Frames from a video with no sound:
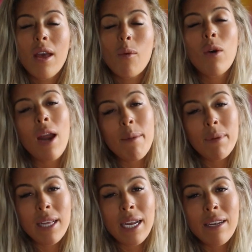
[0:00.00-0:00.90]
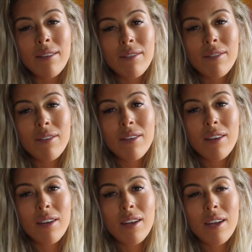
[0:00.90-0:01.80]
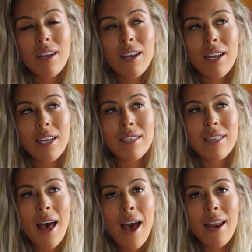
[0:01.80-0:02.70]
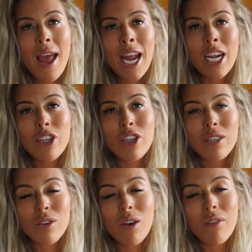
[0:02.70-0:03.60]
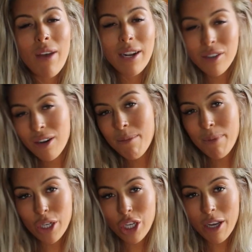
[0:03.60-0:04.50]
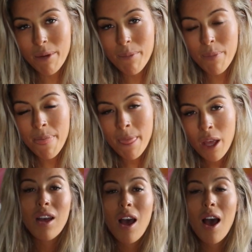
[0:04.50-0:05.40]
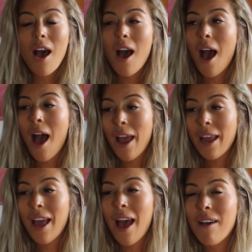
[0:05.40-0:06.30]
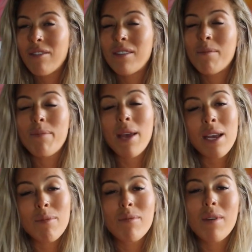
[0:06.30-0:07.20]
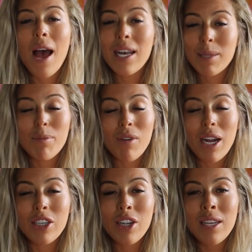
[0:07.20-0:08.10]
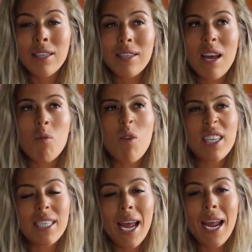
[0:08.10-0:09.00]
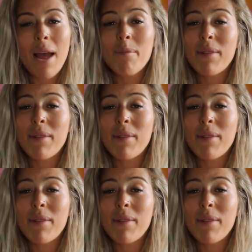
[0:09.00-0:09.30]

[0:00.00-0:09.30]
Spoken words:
what I believe is that age is not a factor in ambition. I have some big aspirations, and one day I